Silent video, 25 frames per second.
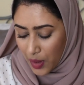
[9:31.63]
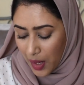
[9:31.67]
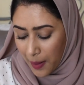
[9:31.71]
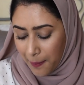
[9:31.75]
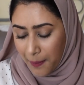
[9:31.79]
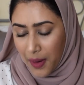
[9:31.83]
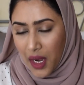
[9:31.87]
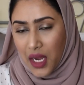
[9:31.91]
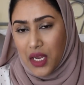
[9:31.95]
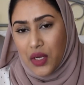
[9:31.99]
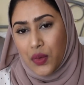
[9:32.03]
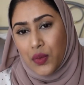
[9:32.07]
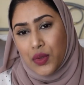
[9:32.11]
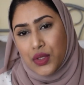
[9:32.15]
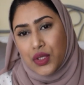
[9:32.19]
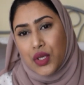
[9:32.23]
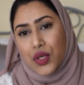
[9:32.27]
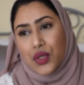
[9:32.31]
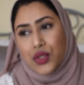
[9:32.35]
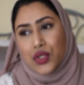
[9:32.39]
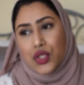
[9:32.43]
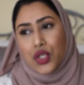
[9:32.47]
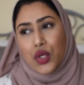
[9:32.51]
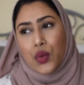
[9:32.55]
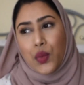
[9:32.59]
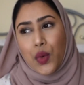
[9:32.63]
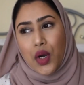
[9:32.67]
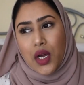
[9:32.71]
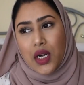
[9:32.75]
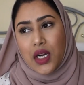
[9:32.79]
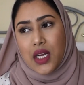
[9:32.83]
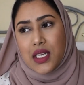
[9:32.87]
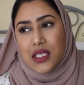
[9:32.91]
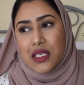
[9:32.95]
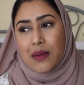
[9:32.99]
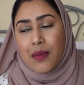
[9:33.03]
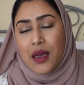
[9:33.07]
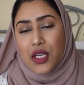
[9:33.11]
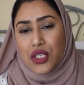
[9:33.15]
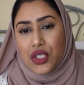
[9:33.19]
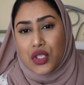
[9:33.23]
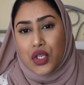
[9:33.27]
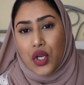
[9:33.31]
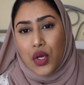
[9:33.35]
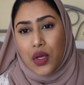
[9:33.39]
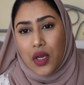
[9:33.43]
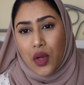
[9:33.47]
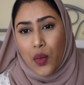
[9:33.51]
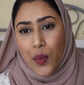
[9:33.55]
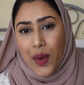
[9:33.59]
I might also do one, because I'm
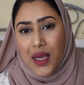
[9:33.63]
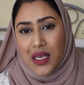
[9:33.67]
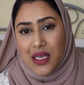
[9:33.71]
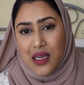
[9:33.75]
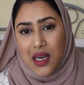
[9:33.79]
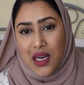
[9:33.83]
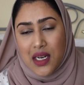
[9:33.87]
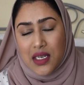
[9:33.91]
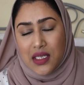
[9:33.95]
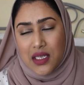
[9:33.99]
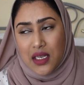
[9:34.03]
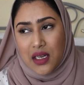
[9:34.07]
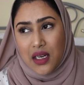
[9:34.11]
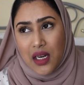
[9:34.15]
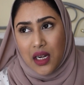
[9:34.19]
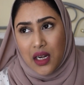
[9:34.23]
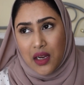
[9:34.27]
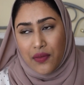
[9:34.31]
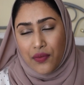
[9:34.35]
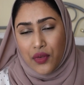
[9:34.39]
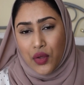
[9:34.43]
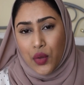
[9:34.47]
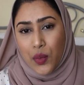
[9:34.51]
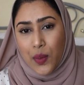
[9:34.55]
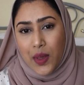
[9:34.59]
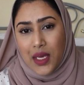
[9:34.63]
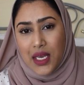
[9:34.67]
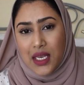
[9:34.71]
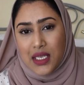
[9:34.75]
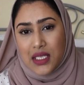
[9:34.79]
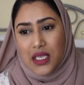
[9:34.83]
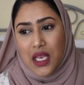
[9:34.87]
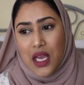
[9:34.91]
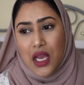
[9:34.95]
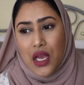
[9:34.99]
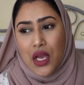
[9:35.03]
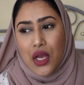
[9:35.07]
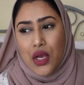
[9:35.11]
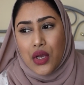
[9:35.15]
actually going away to London in a few weeks,